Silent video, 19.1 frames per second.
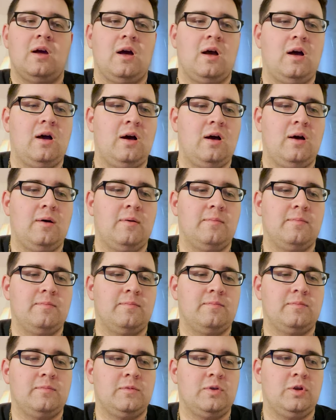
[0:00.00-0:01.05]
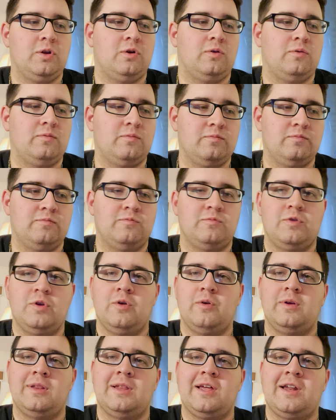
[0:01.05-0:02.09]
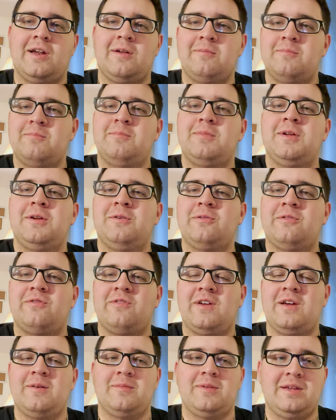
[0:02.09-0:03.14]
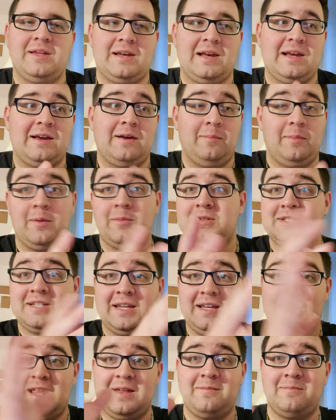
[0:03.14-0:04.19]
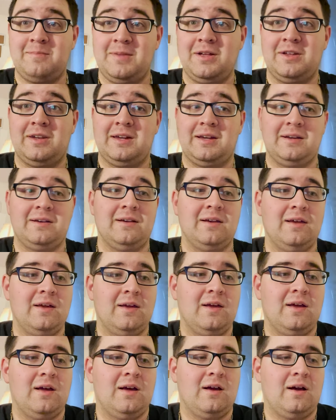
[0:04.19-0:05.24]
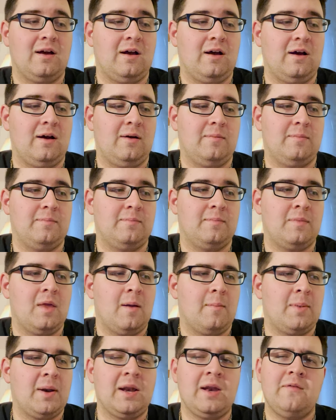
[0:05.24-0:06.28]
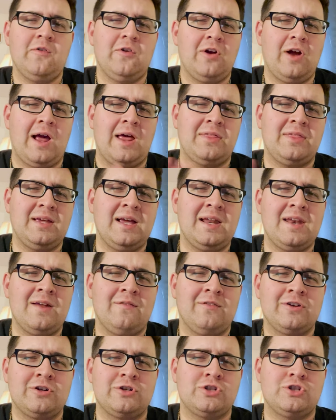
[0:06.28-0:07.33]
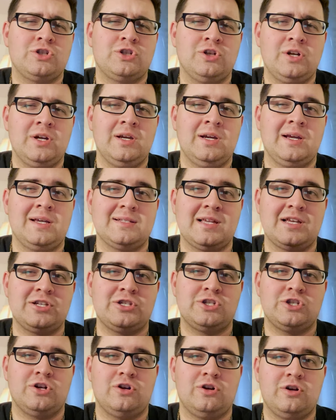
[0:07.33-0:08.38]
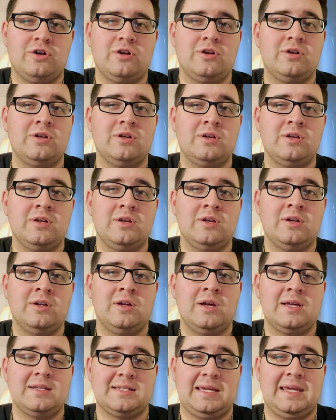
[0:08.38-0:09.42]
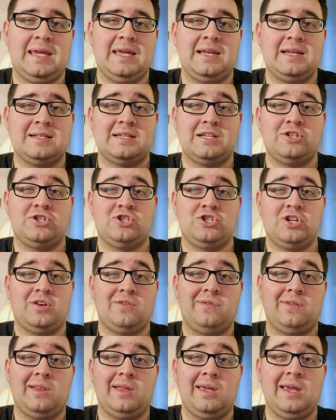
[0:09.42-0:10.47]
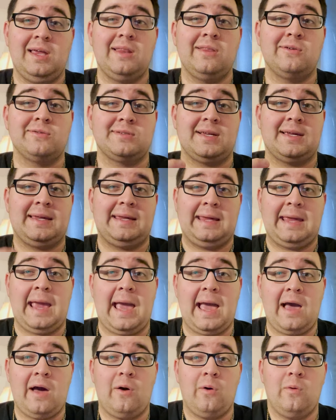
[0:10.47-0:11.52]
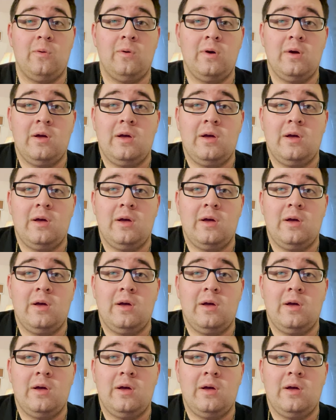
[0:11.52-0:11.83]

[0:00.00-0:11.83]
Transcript: You know, knowing that I'm being with family, and I remember seeing that building. But I think I never understood it, because I saw, as a kid, it said Chick-fil-A and there was a cow.